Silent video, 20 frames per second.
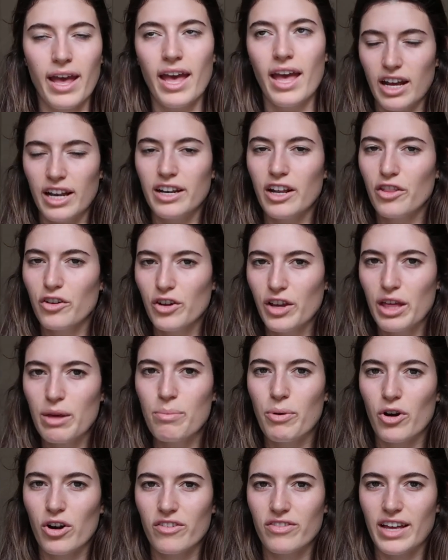Another key
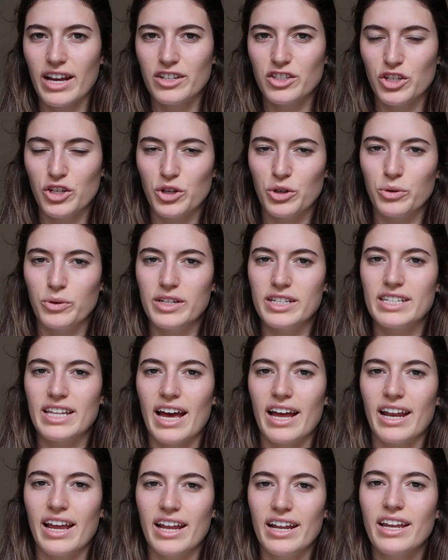part of that too is
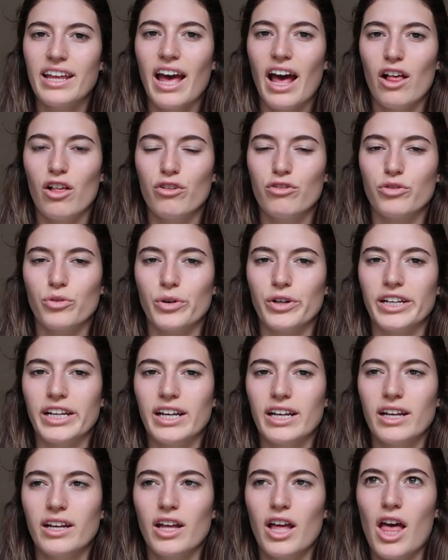that in
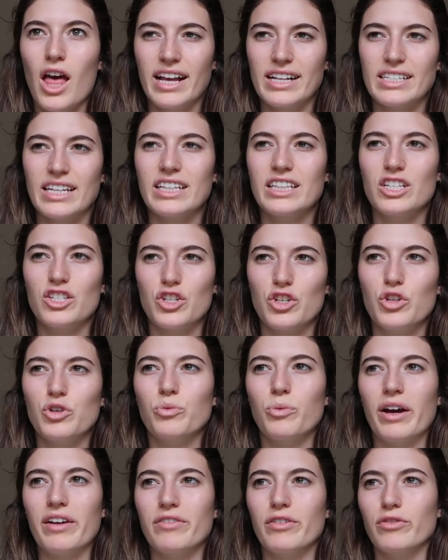California, it's like this new
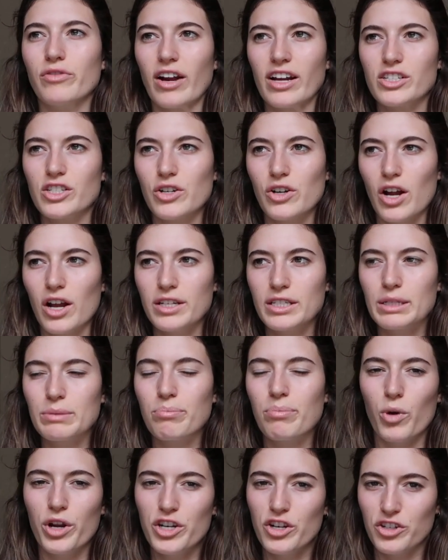wave of restaurants.
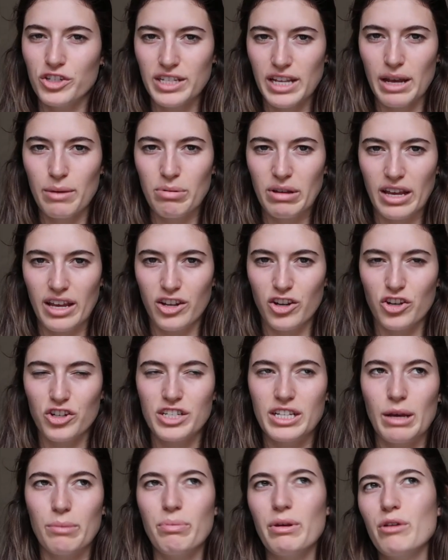When you're
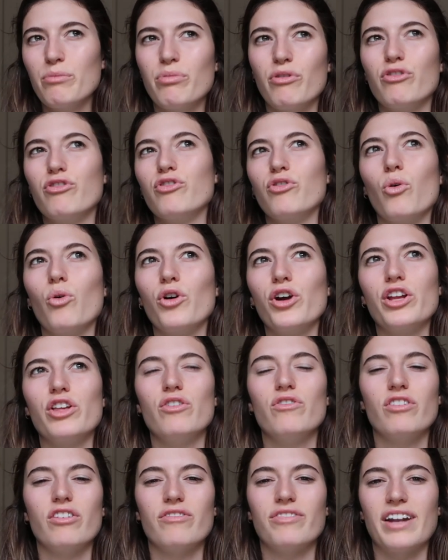tipping before
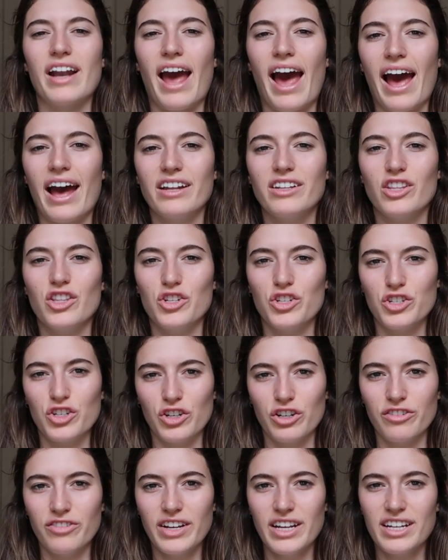you've even had the
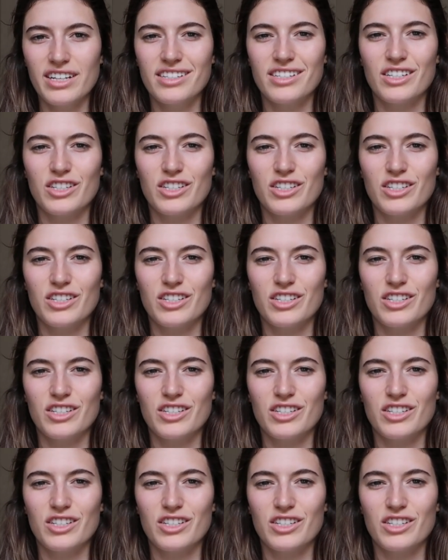service.